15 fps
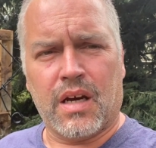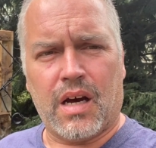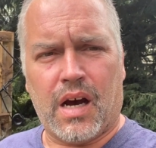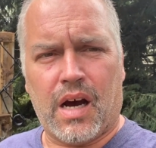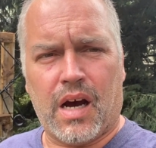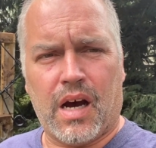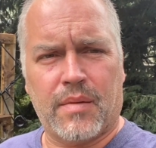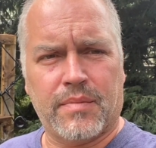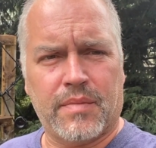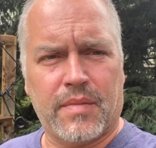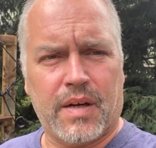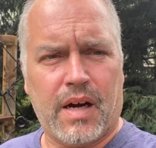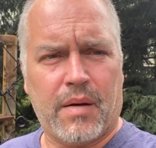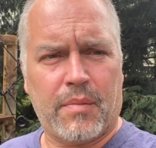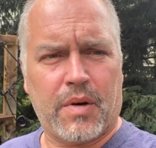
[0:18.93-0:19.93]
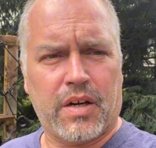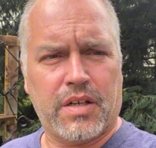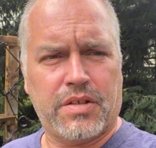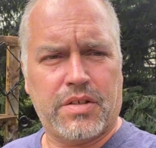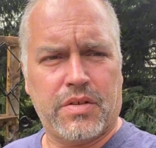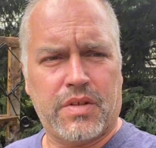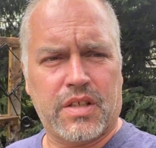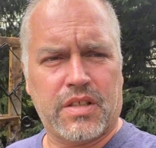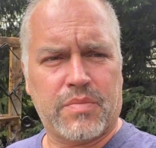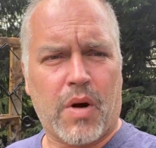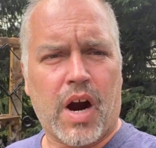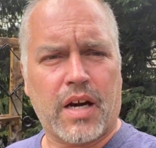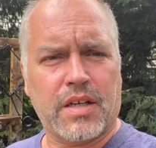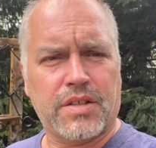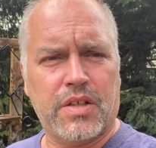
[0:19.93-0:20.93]
I'm going to do this
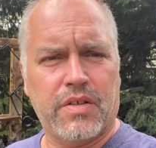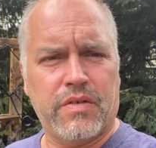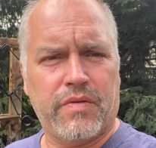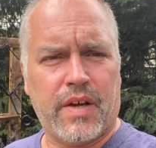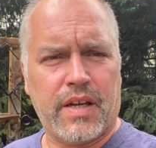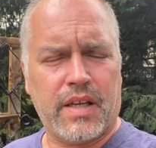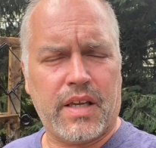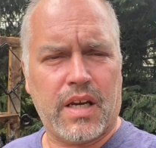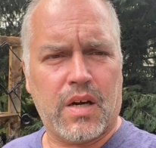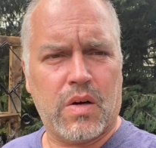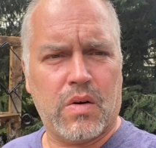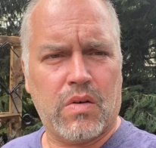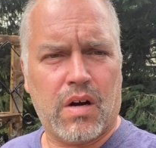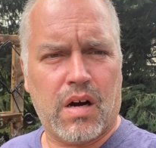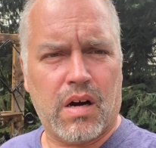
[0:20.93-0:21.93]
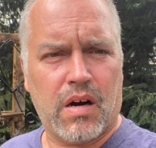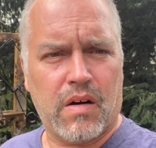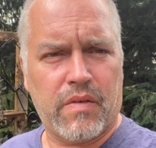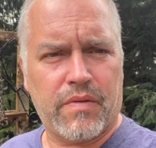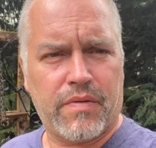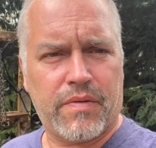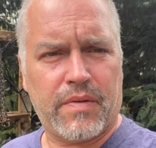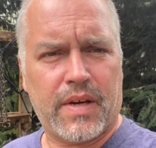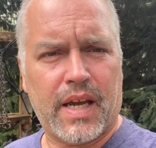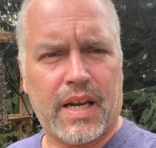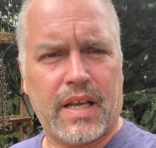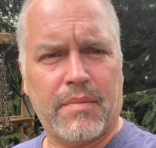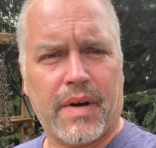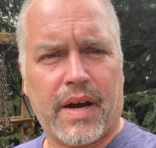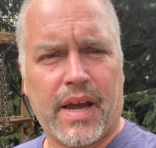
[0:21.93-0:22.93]
part 2 video of
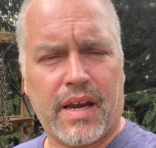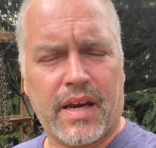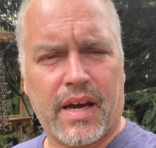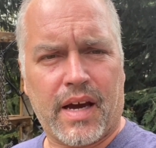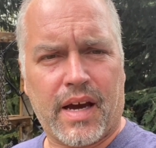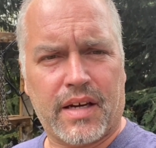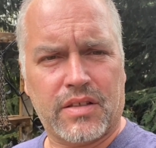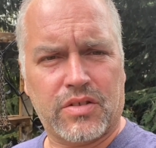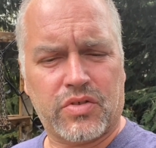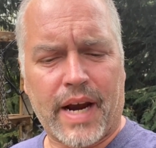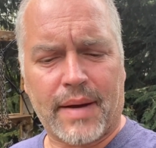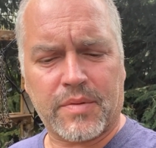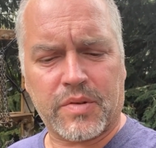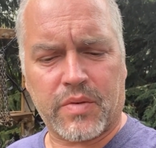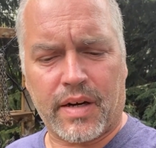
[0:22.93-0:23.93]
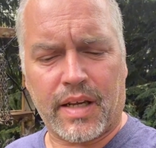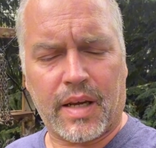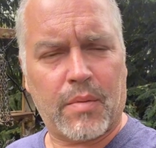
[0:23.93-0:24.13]
getting my traps ready.